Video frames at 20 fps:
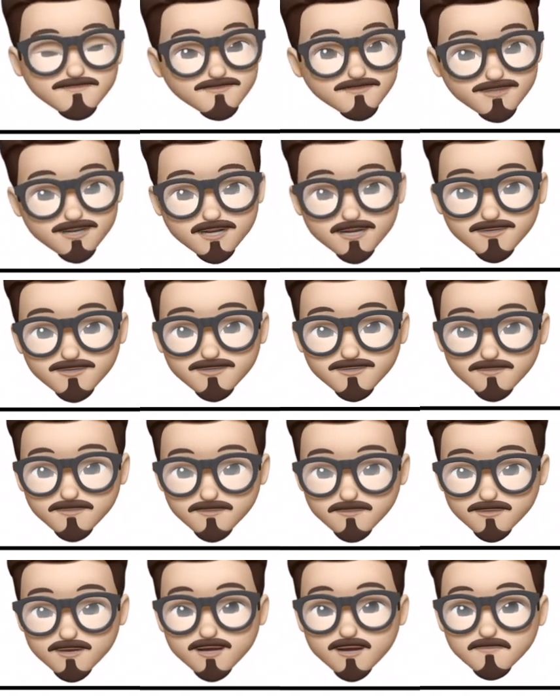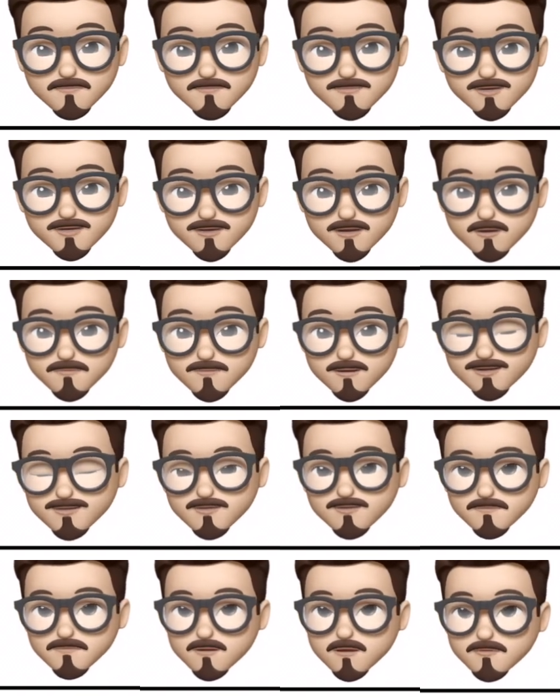just put them in the
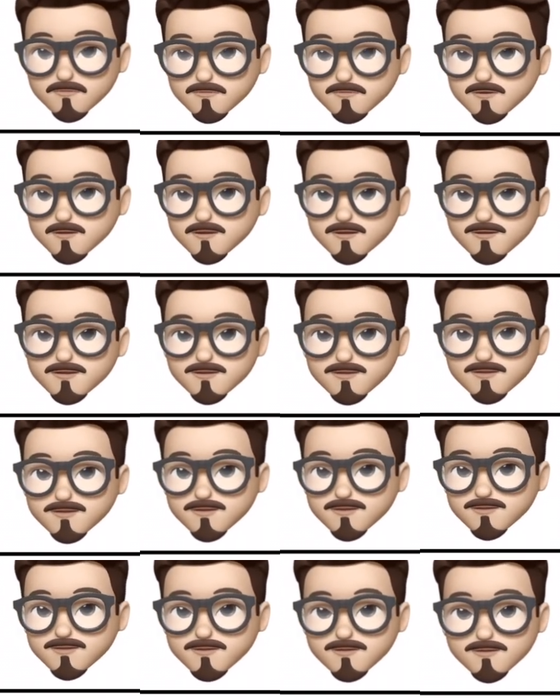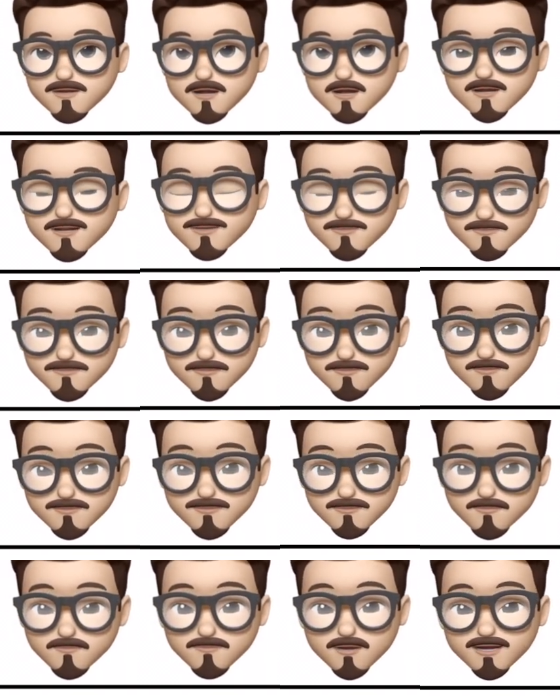comments below, and who
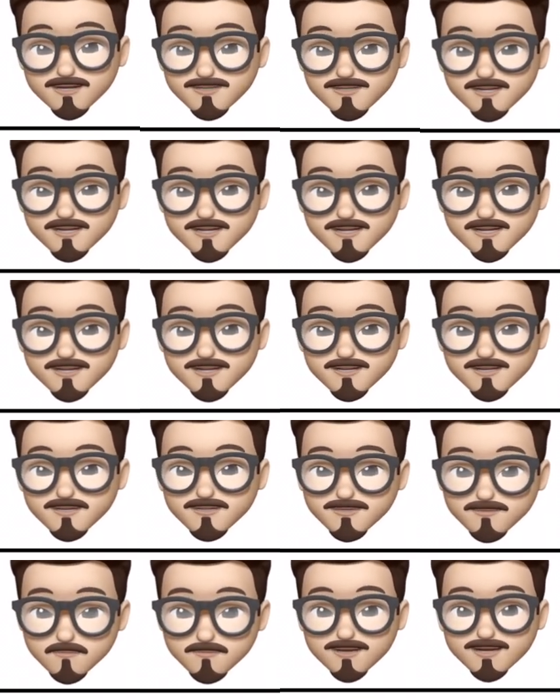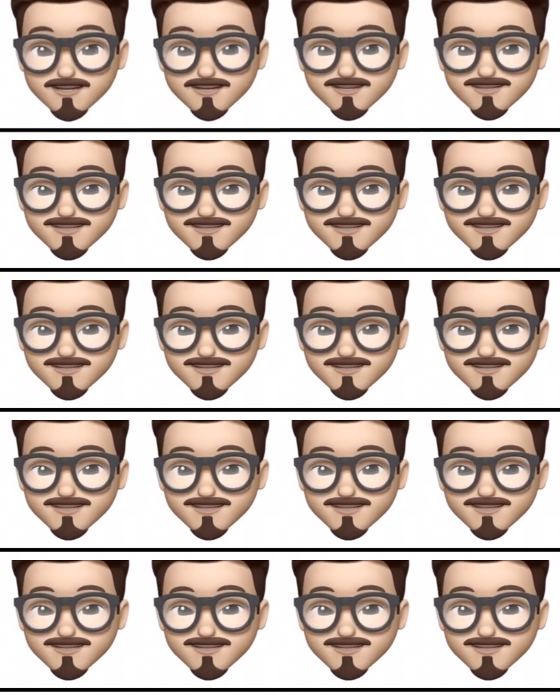knows, we might actually do it.